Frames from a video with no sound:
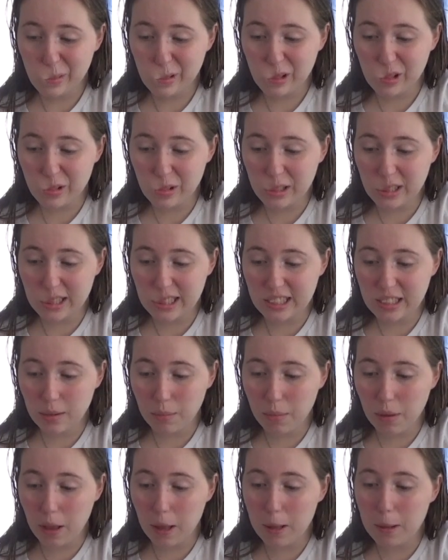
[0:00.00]
do her
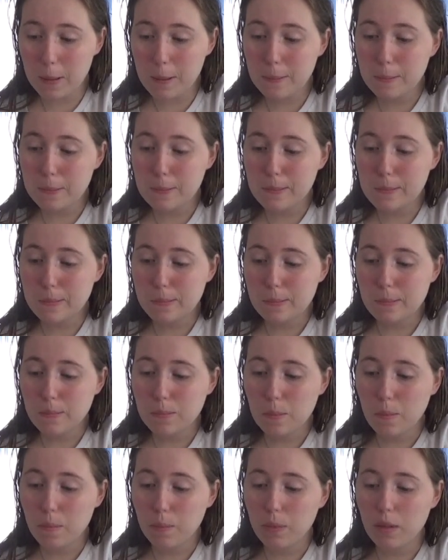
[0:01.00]
thing, but
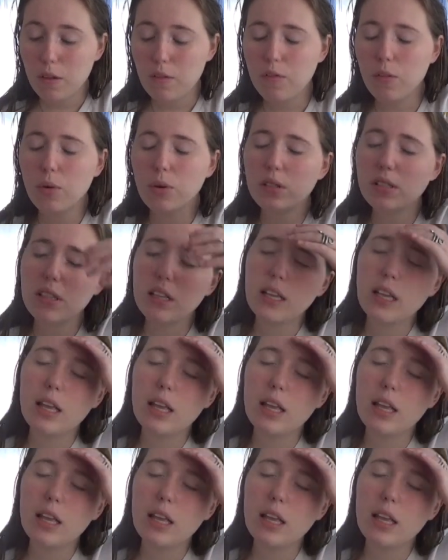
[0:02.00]
forcing